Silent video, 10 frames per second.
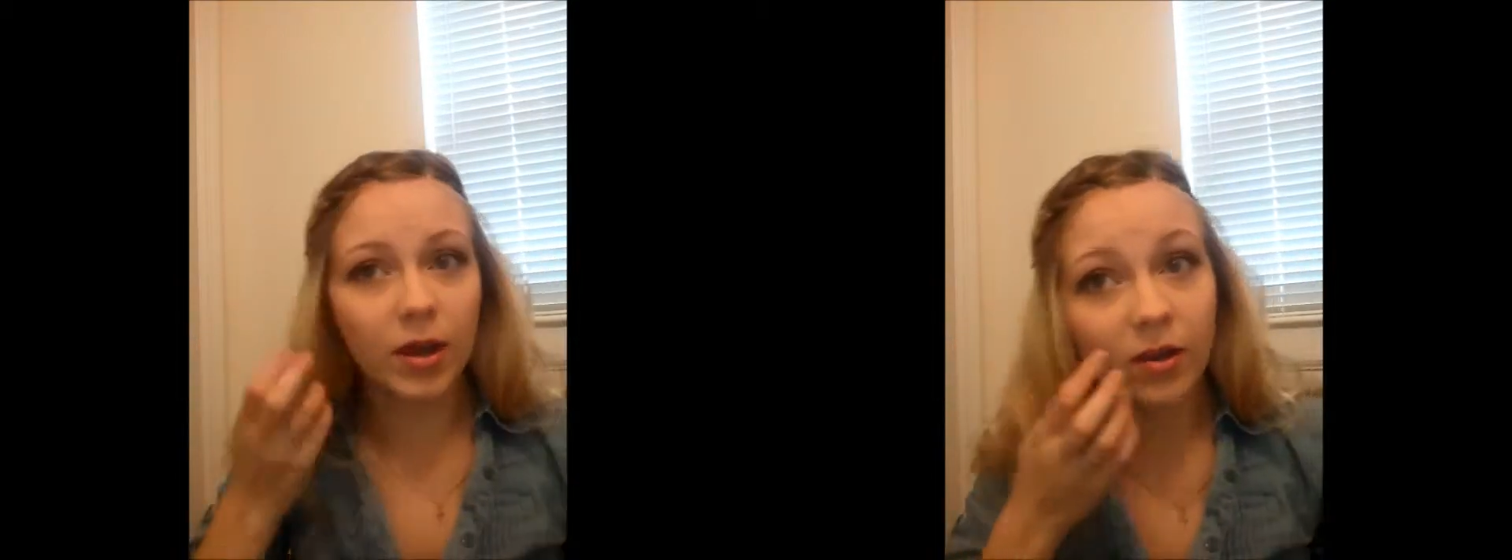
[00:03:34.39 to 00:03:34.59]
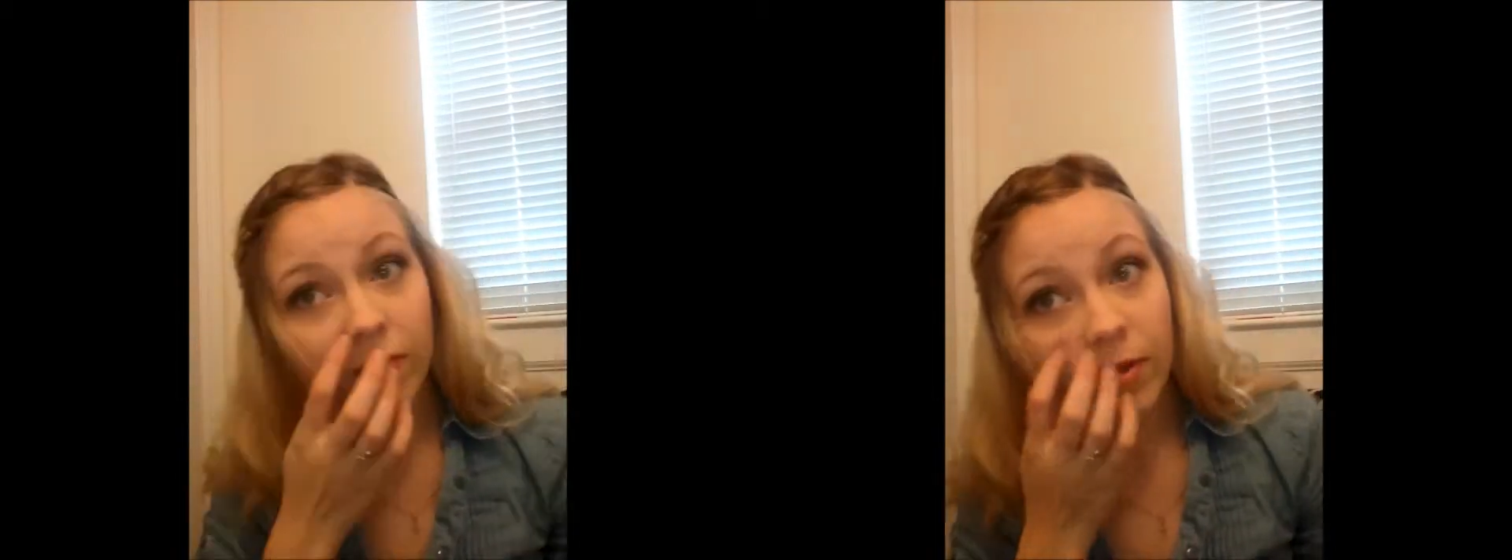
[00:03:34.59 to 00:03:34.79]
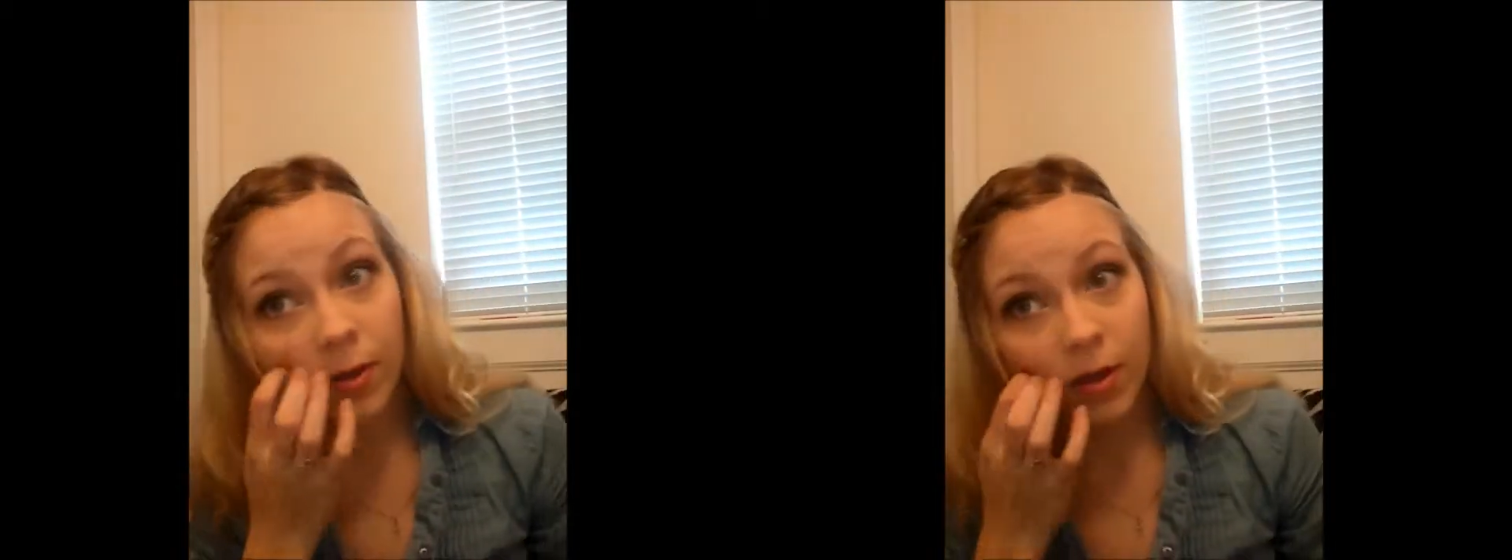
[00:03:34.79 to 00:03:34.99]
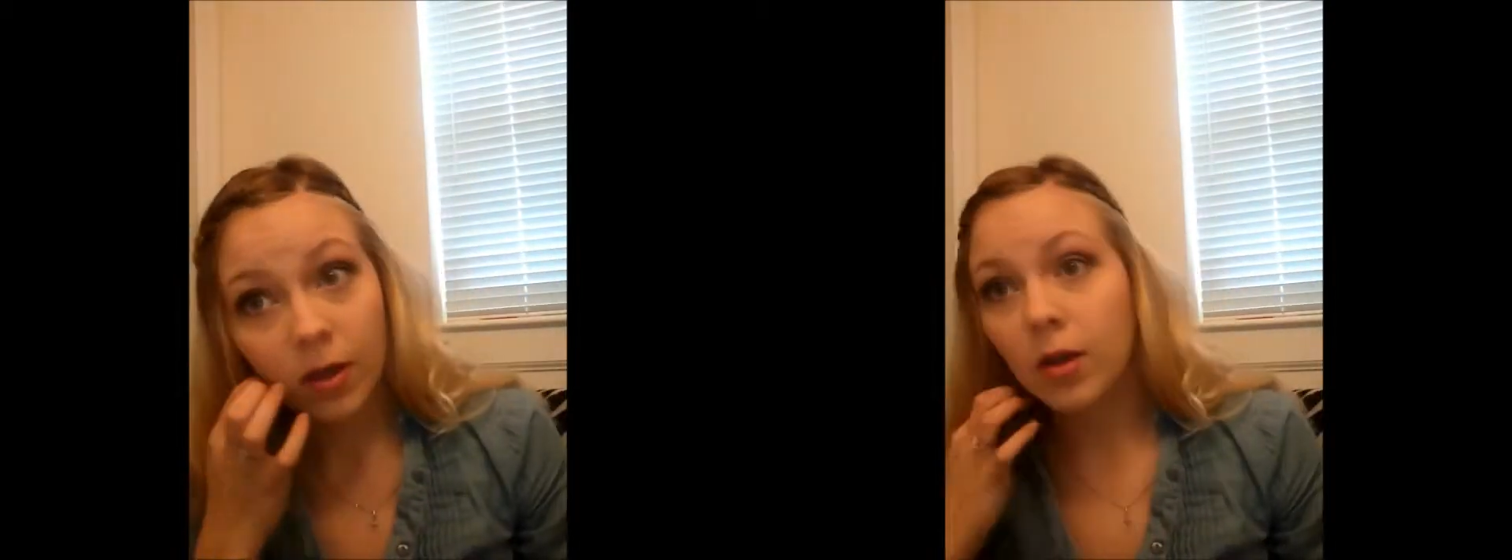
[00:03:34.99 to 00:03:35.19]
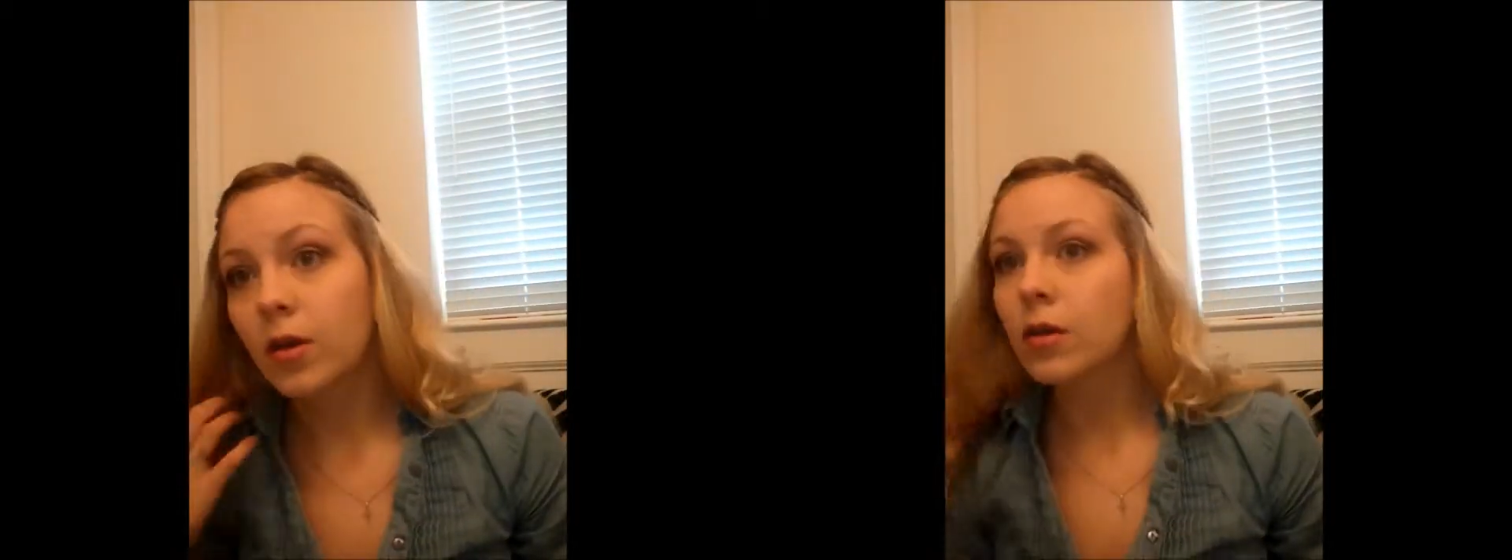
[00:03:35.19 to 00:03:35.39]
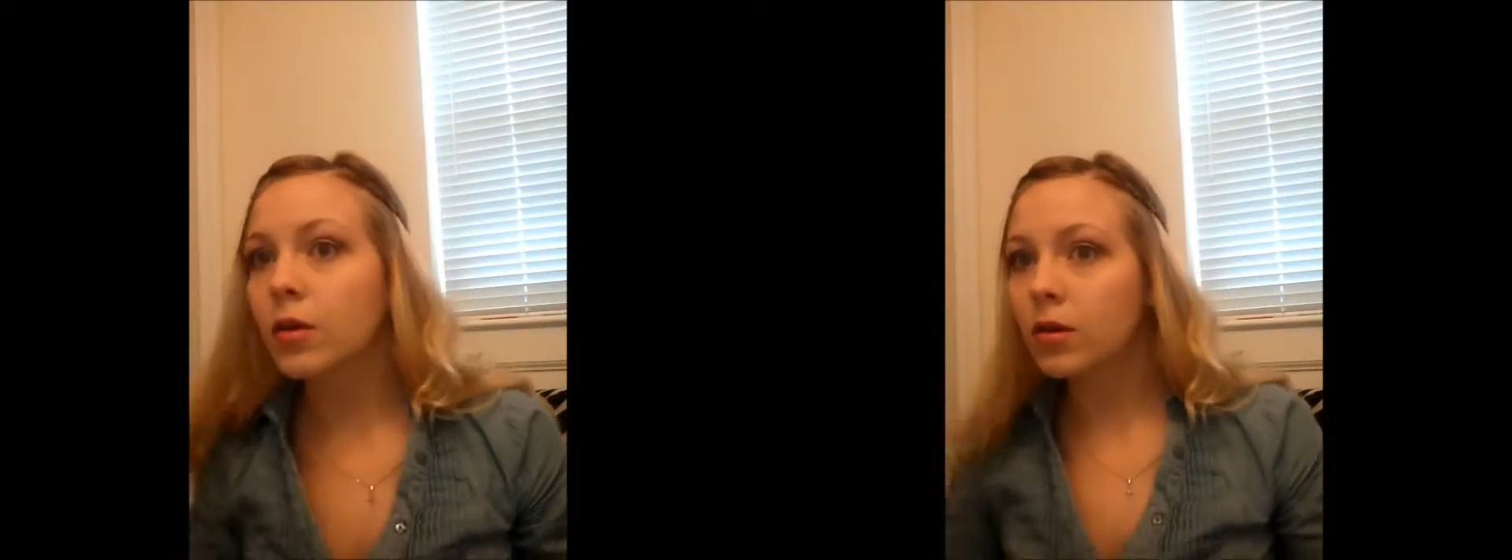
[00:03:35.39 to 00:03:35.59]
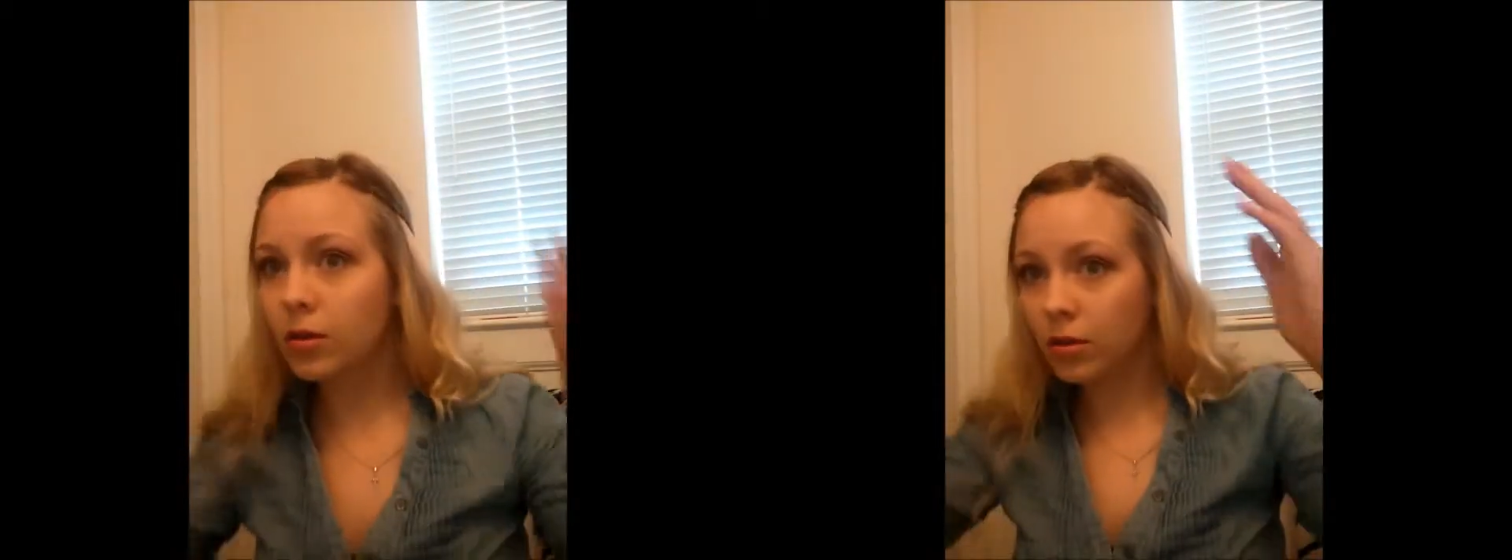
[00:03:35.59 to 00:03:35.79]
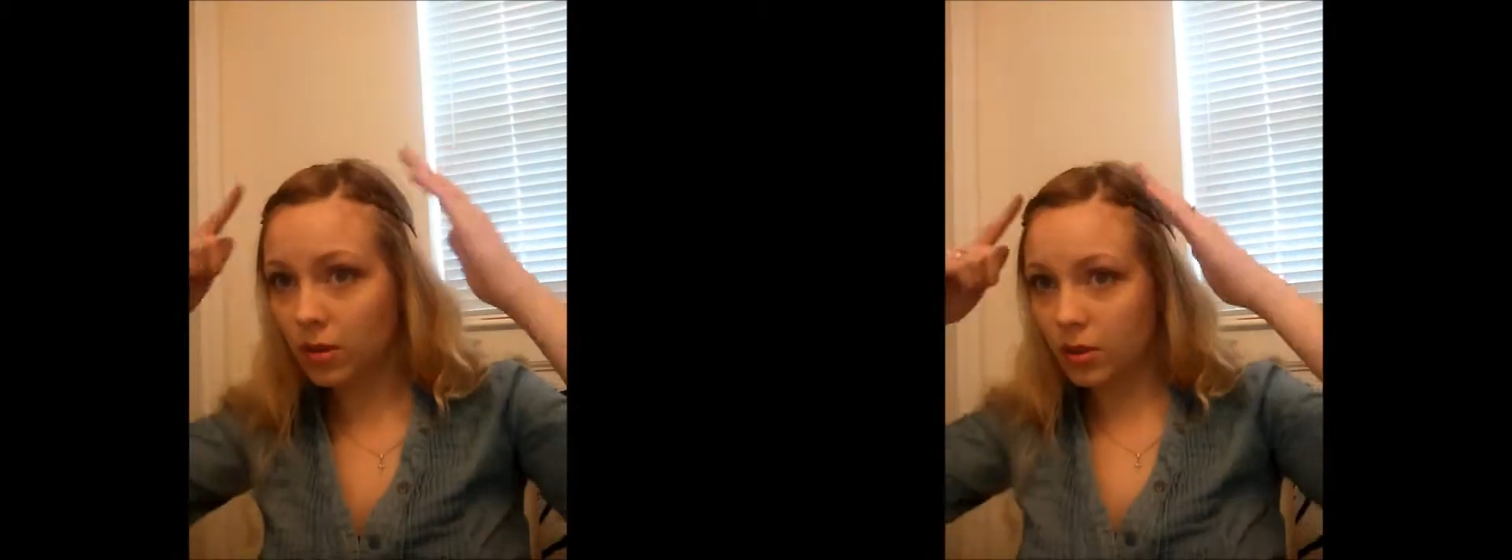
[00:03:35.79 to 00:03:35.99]
have
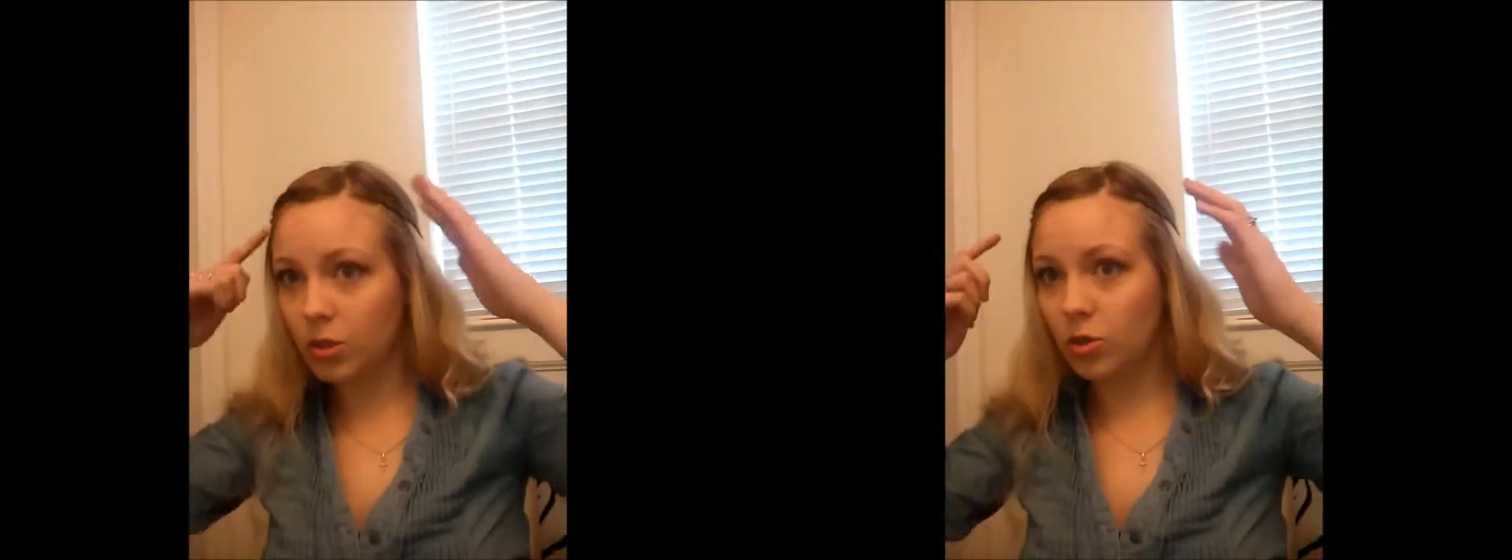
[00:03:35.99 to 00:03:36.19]
the